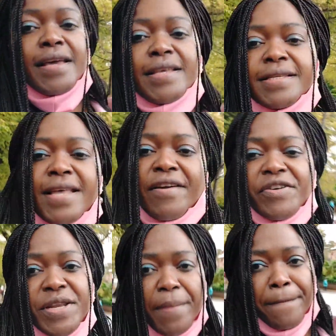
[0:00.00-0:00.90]
It's
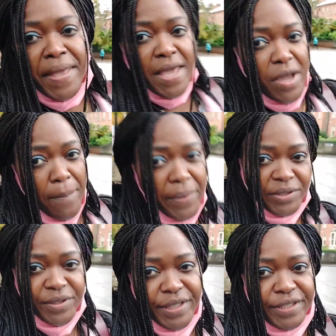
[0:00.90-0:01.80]
even a big
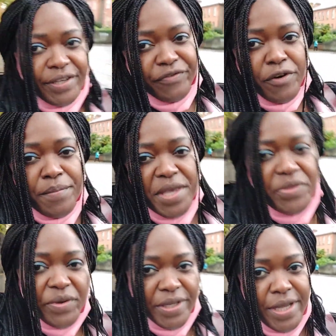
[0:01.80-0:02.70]
opportunity for me
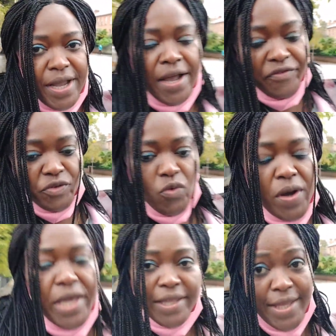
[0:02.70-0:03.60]
knowing that I have to
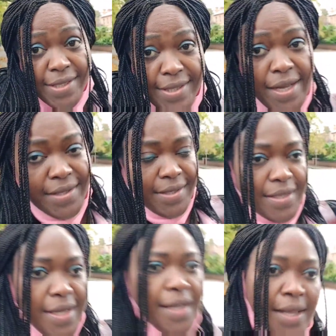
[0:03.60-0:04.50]
walk a distance,
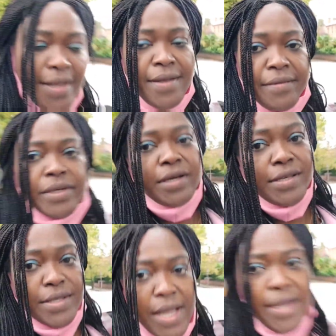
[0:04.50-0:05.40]

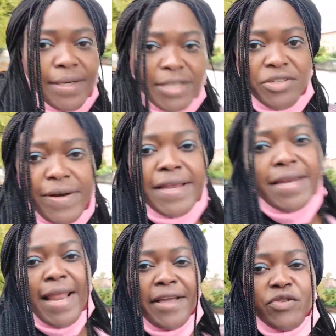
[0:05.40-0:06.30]
because I naturally like